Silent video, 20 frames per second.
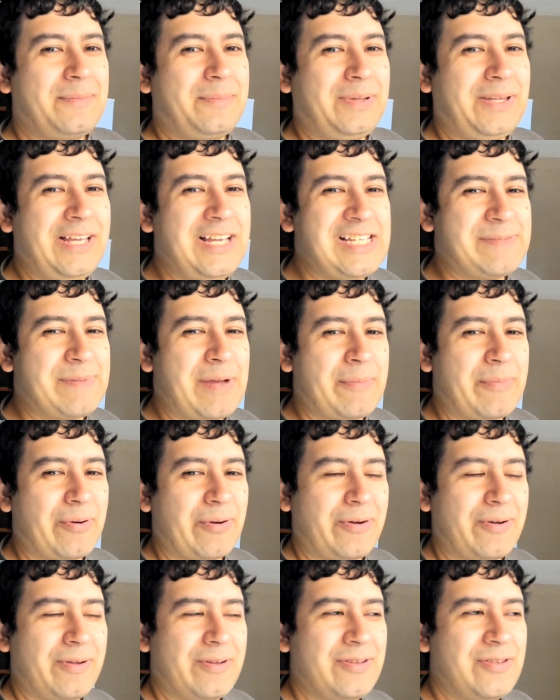Please
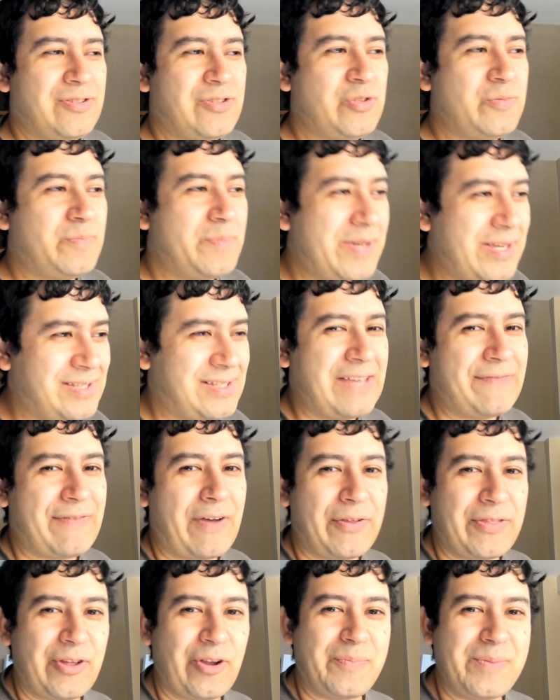remember to be
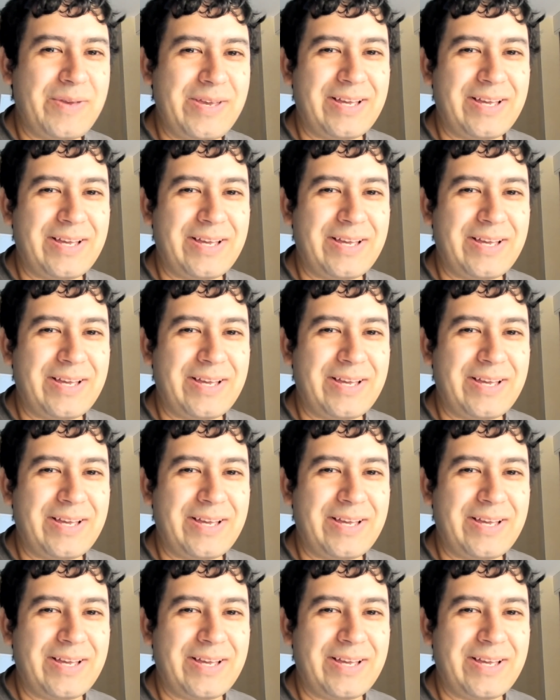safe out there,